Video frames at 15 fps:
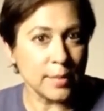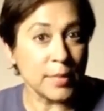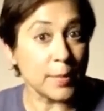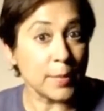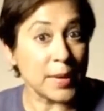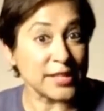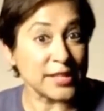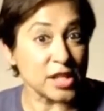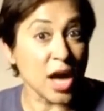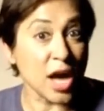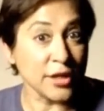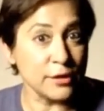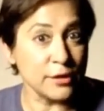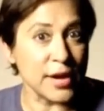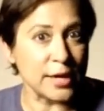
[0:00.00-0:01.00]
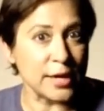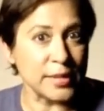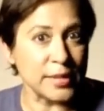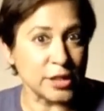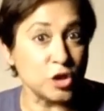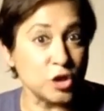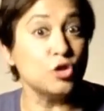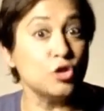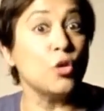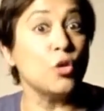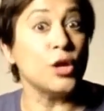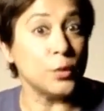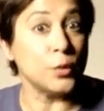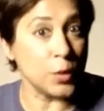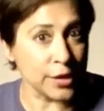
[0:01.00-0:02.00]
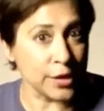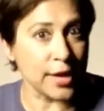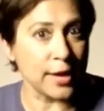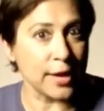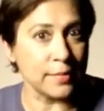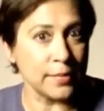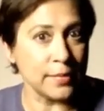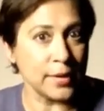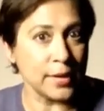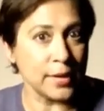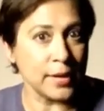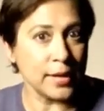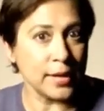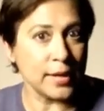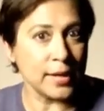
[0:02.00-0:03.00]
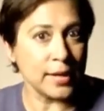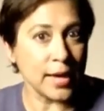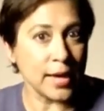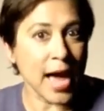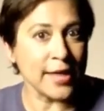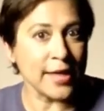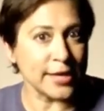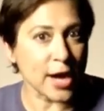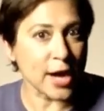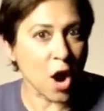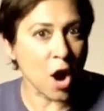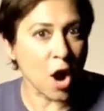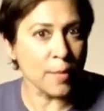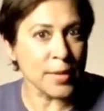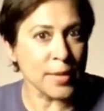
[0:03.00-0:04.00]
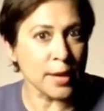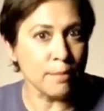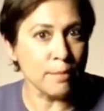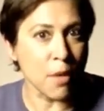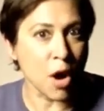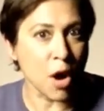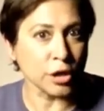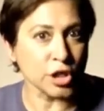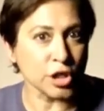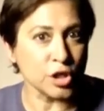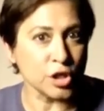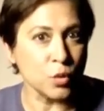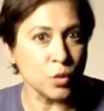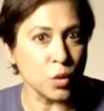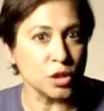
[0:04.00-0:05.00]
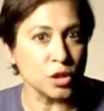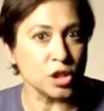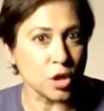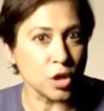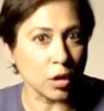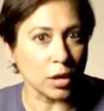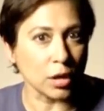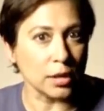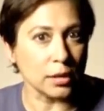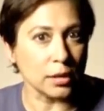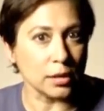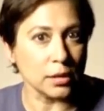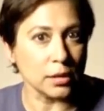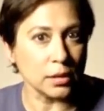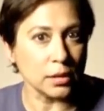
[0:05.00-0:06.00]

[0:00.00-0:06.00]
Macbeth's other enemies join with him, and the army march towards Scotland.